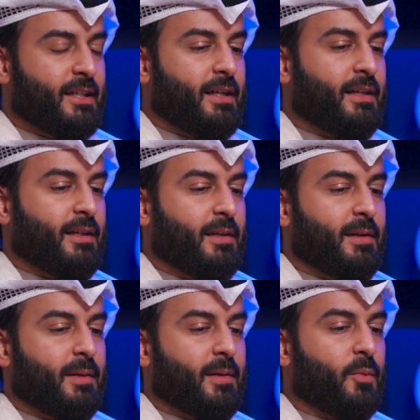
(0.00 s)

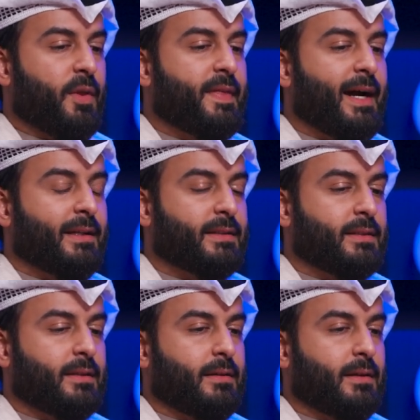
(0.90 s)
With
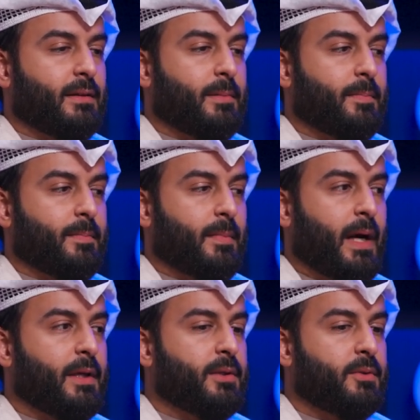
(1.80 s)
that,
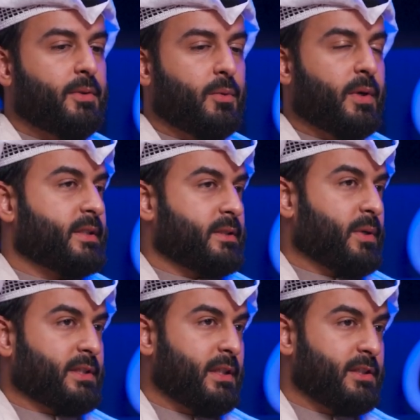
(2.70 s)
I knew it
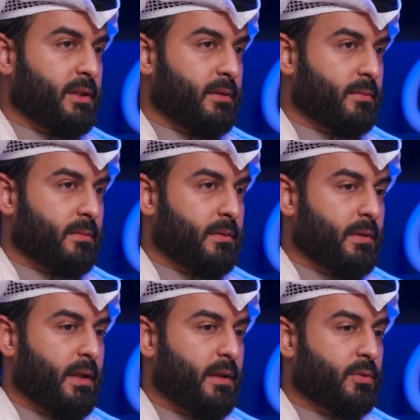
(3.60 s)
wasn't easy,
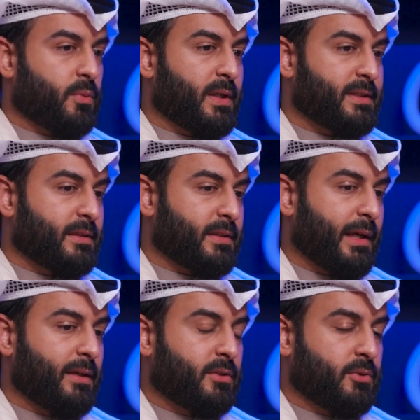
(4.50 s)
and it wasn't
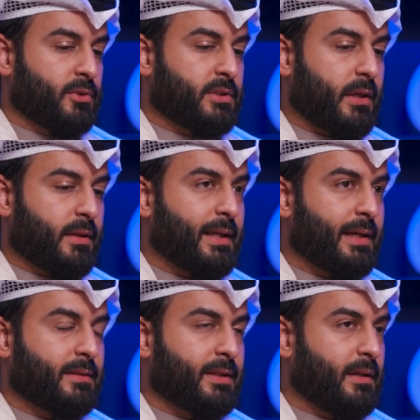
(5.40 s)
right to start
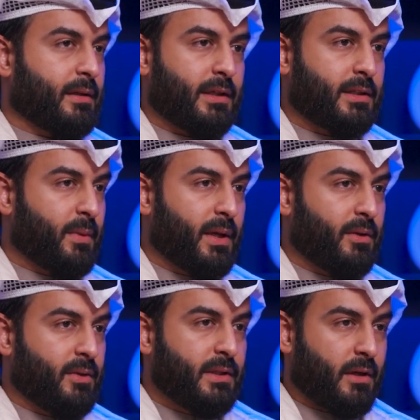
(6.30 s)
that right away.
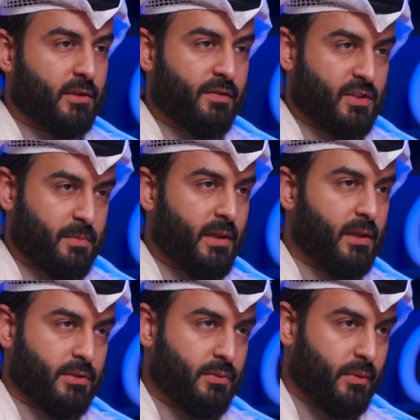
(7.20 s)
You need a lot of
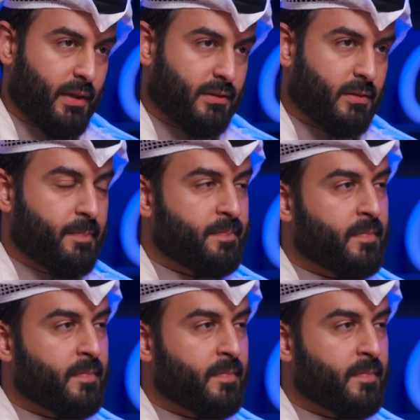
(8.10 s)
experience to do that.